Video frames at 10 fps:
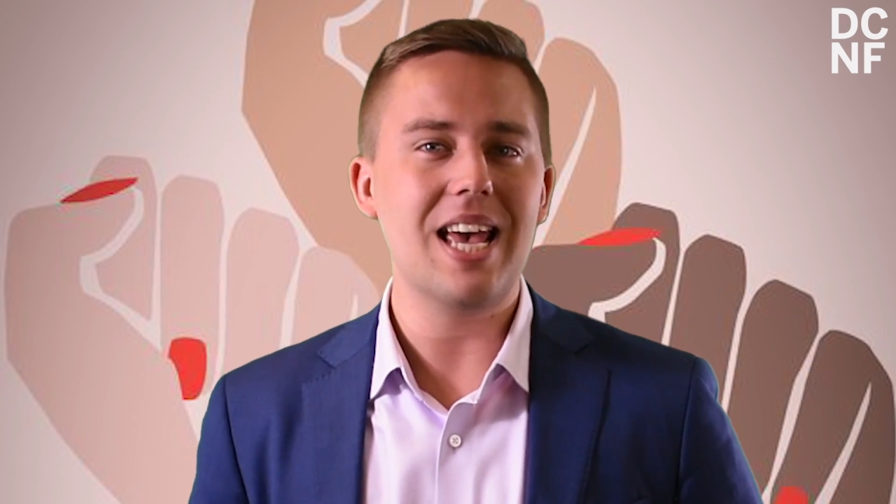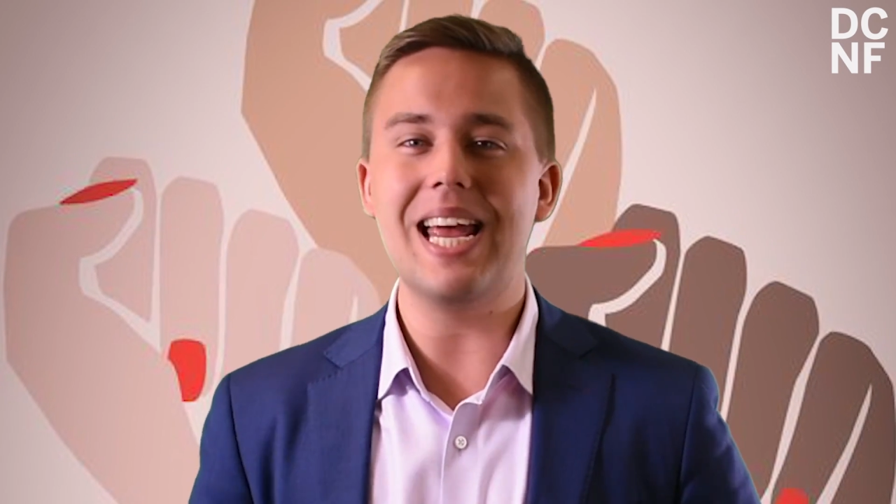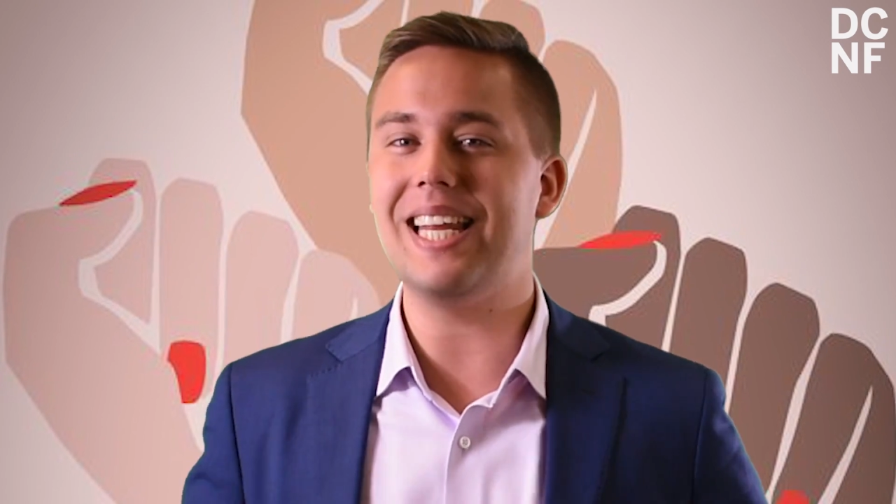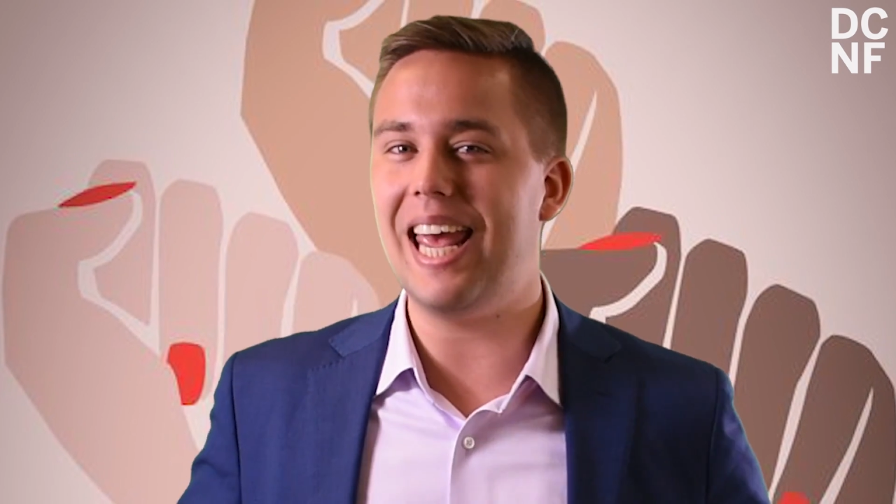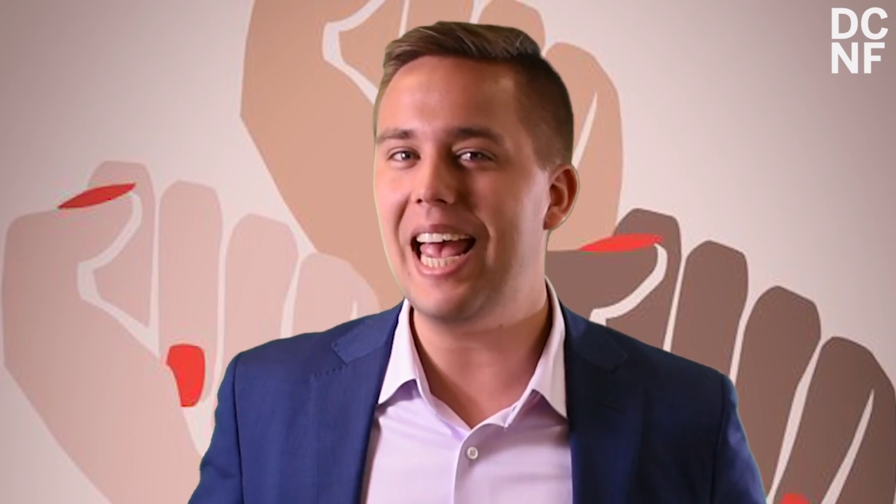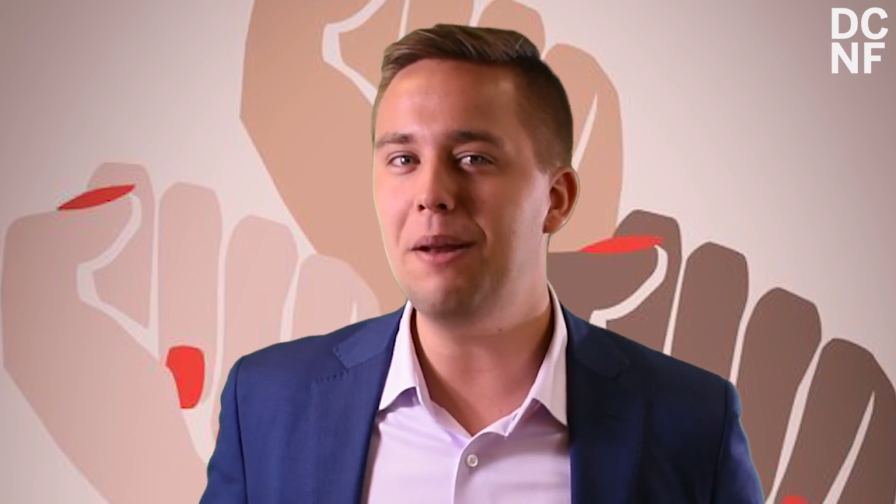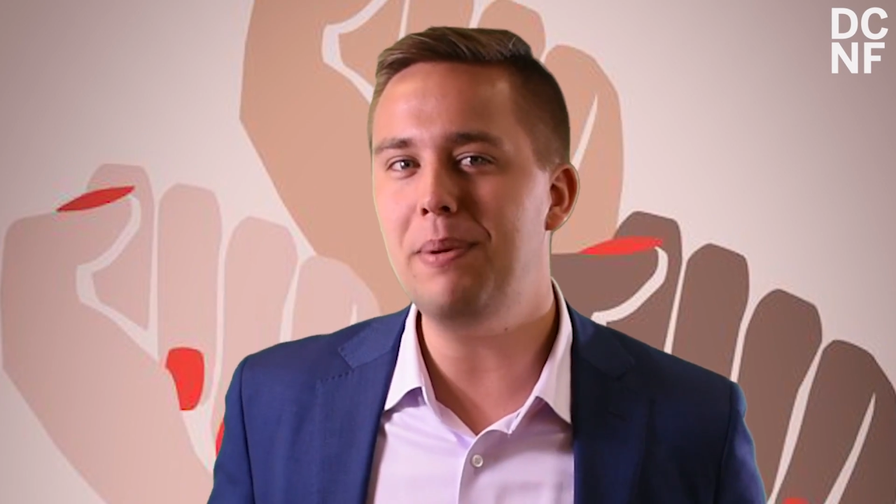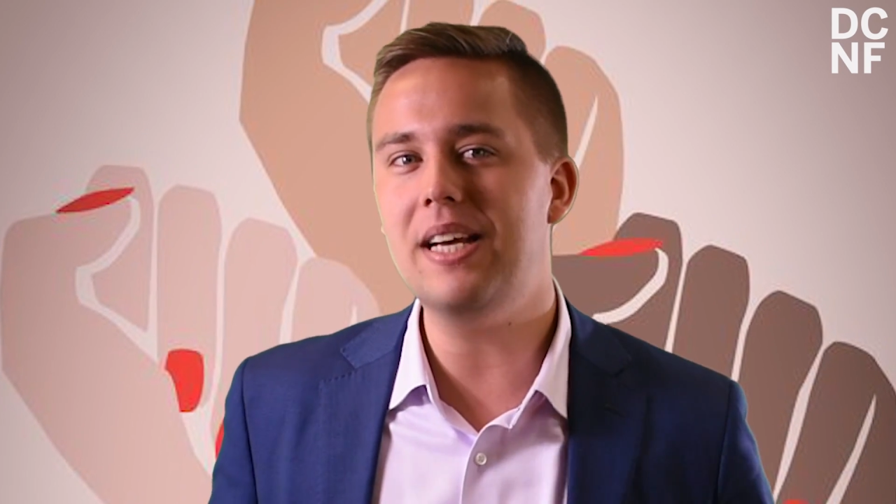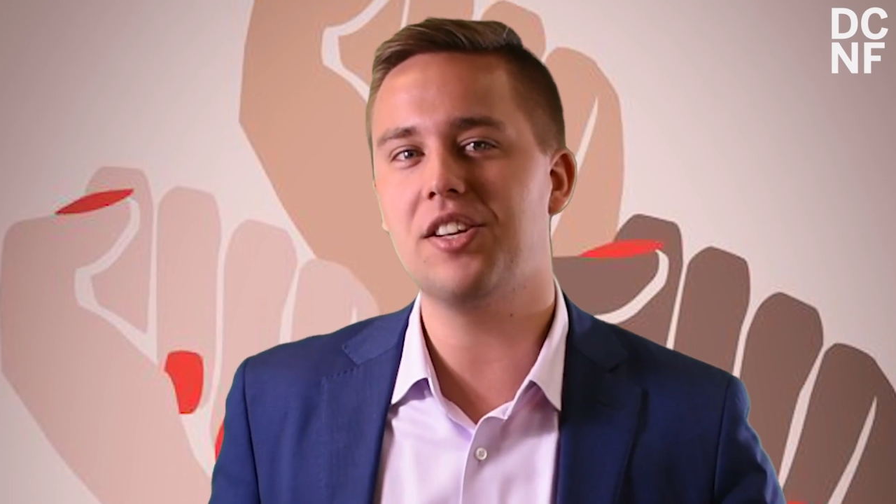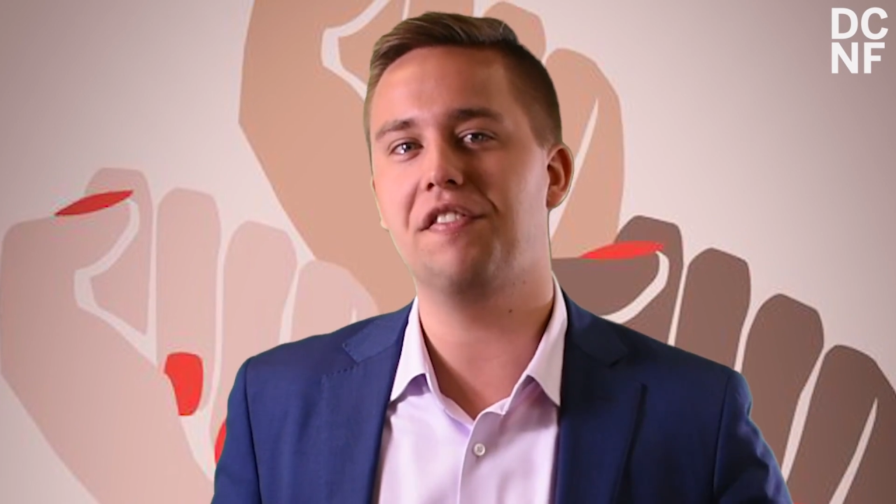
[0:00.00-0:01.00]
it can't
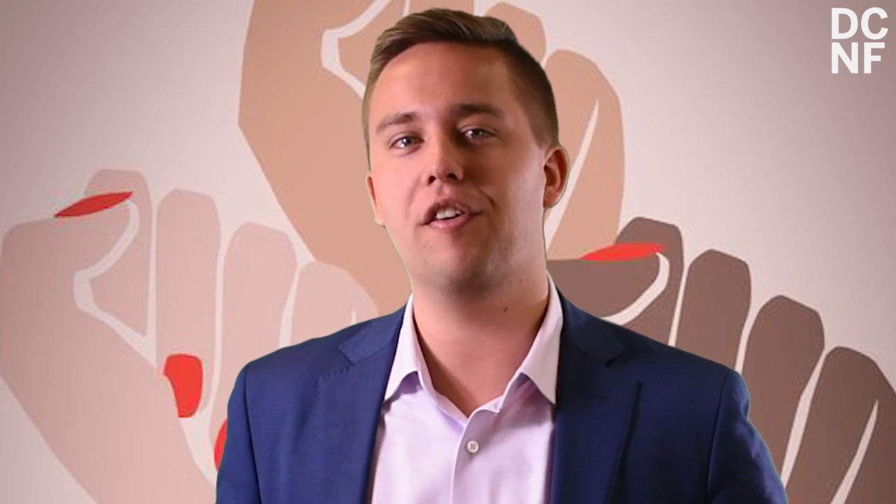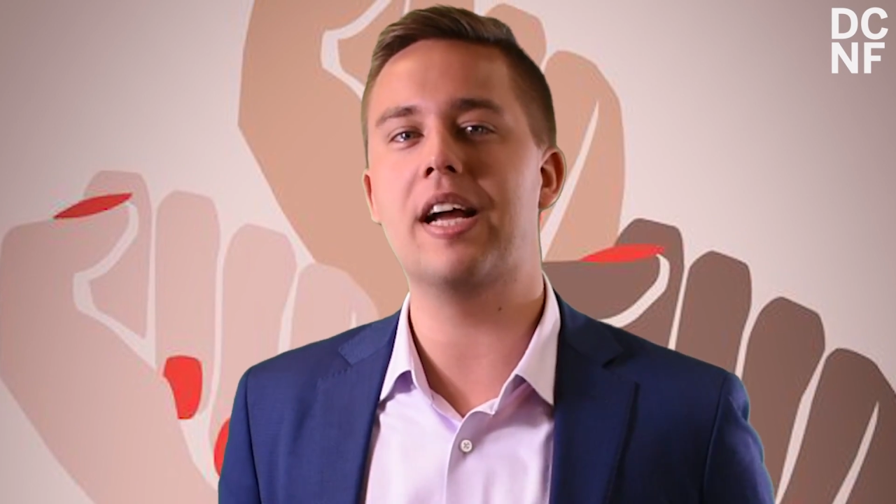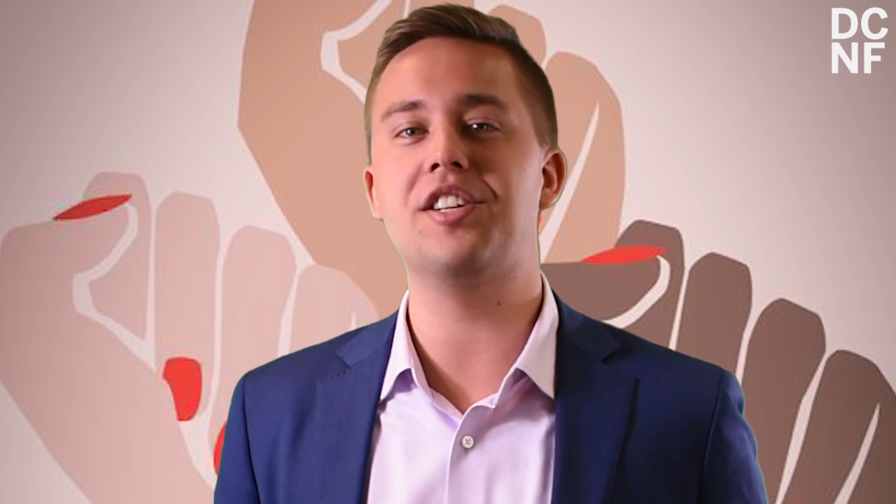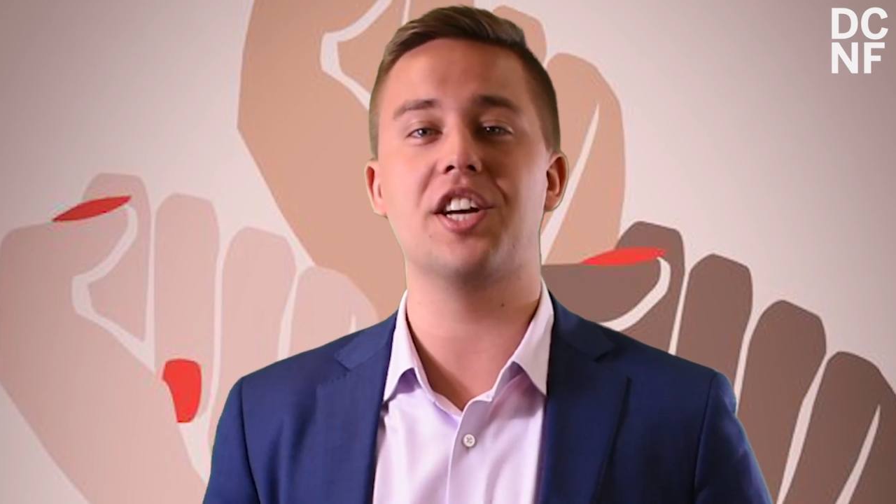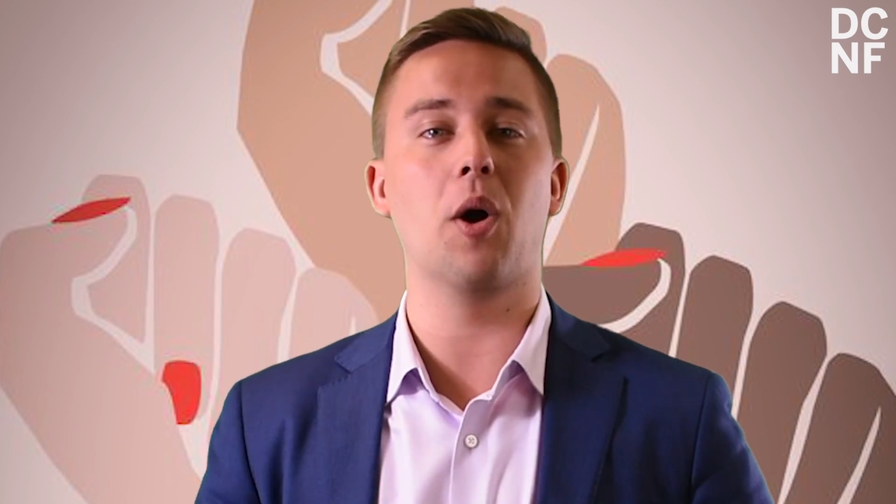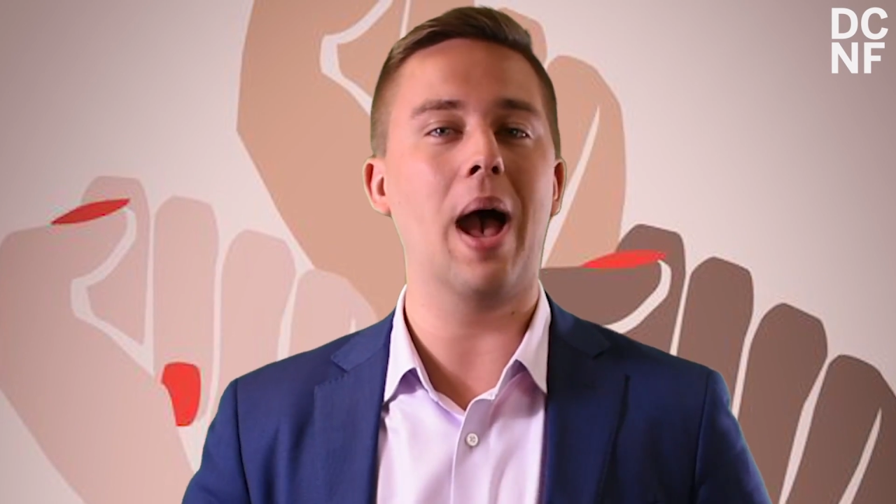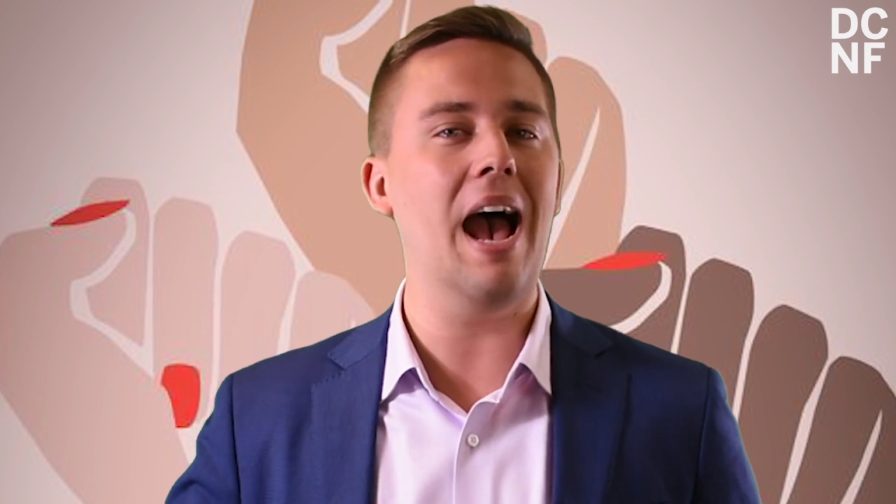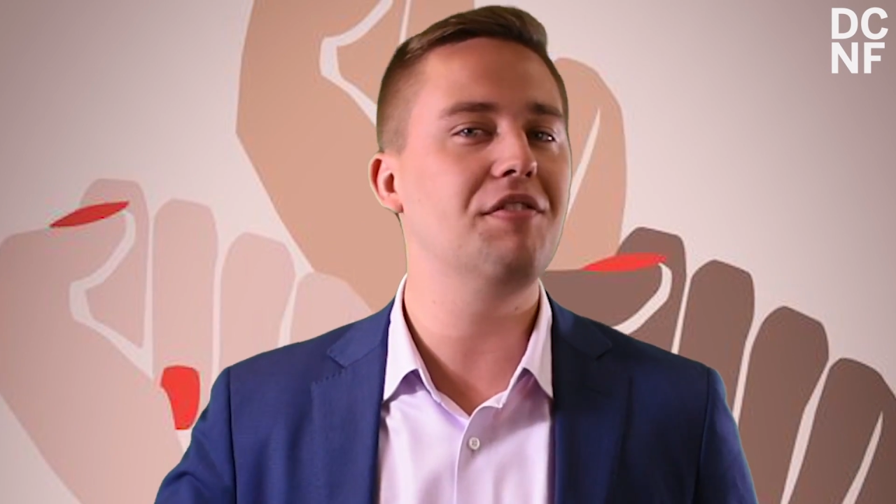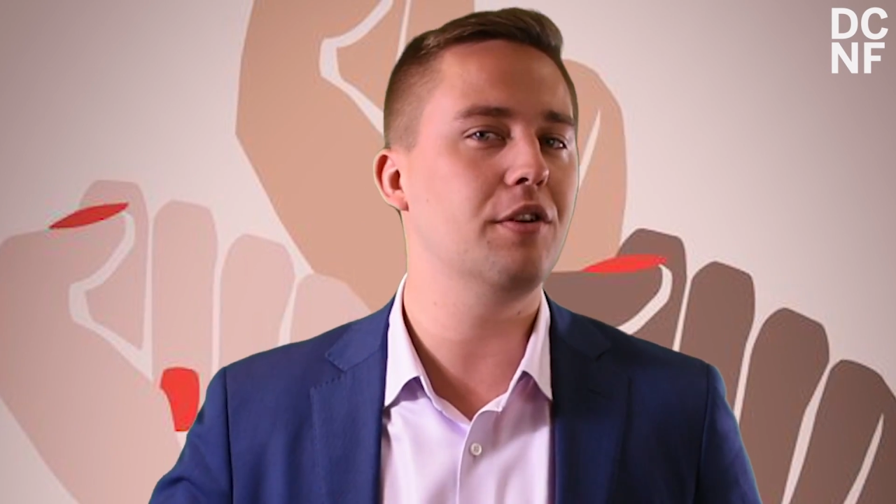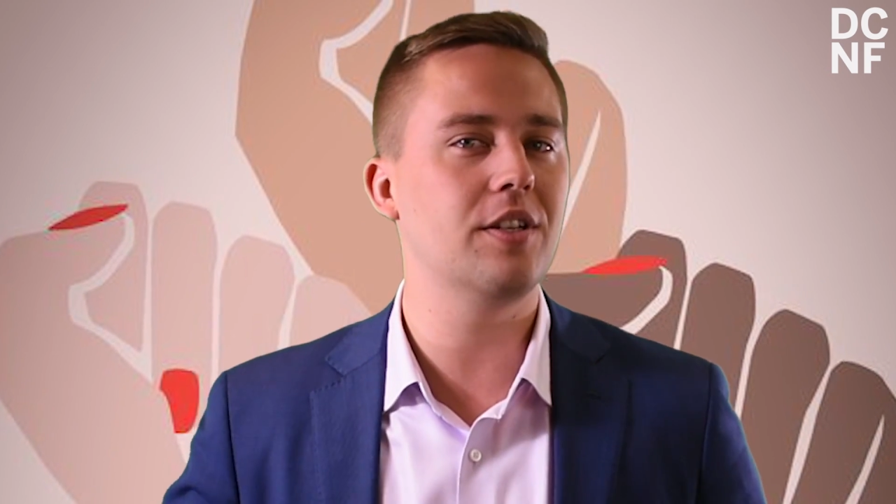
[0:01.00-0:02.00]
be as afraid to go
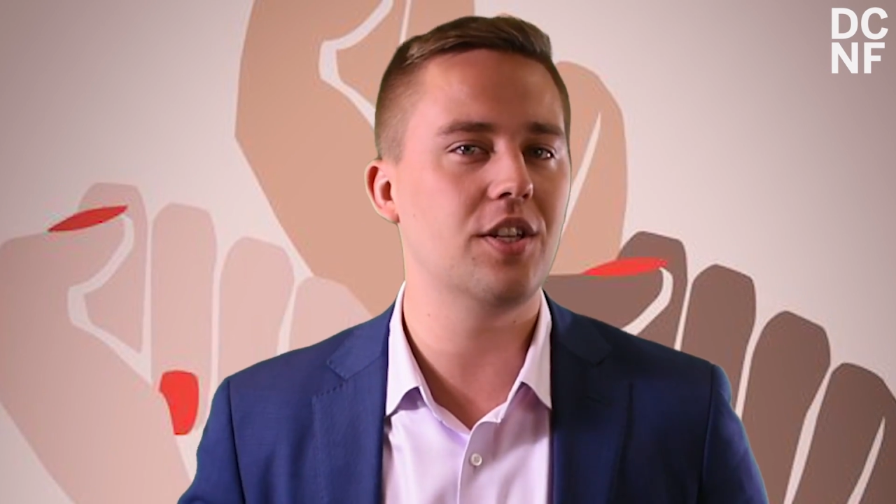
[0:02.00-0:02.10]
after